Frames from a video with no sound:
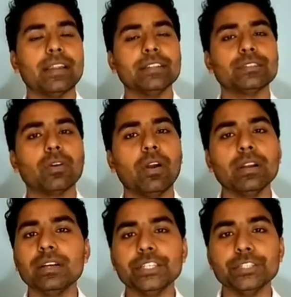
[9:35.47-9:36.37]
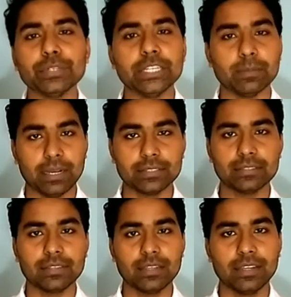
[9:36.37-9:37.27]
that is called unit mass.
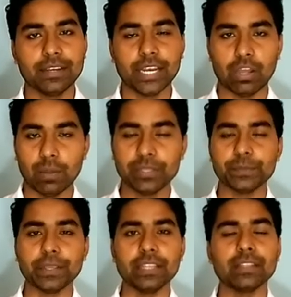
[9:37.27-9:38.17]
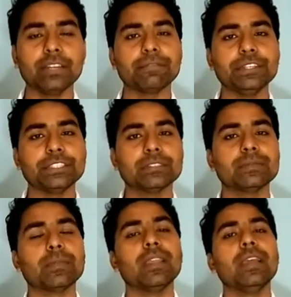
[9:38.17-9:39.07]
Now I am speaking the definition.